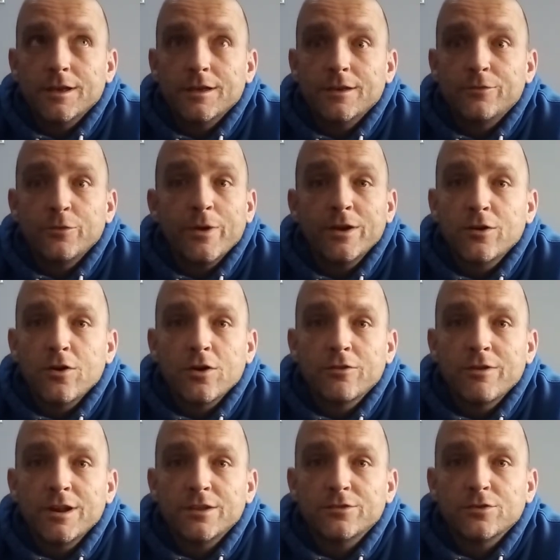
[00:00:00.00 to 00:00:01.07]
If you ain't got a
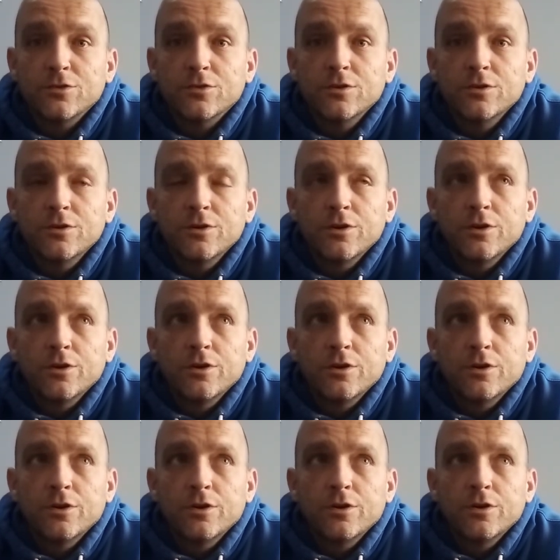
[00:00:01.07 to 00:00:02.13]
credit score,
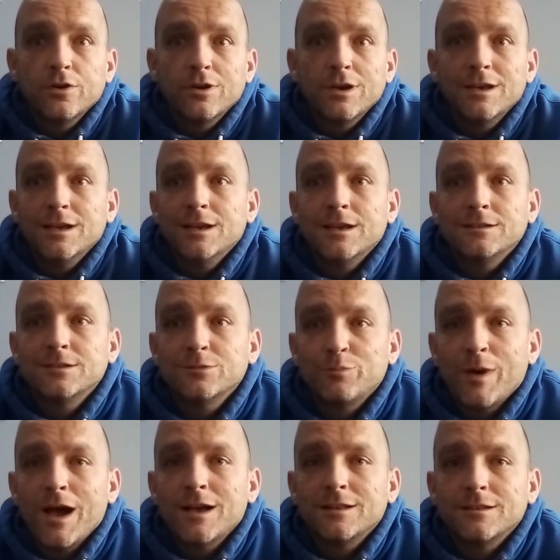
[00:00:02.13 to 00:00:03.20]
it's as
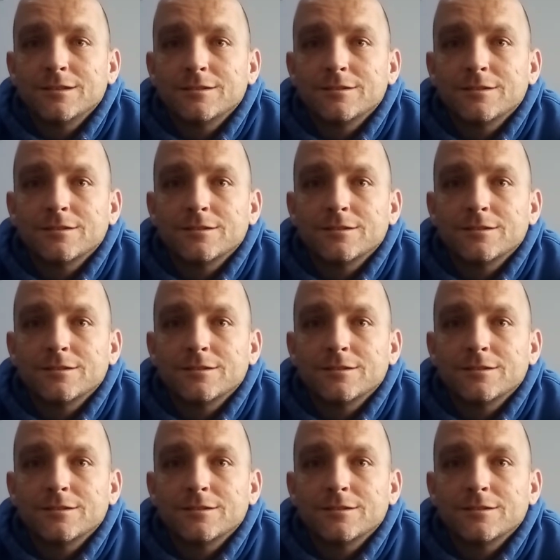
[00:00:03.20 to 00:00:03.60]
bad as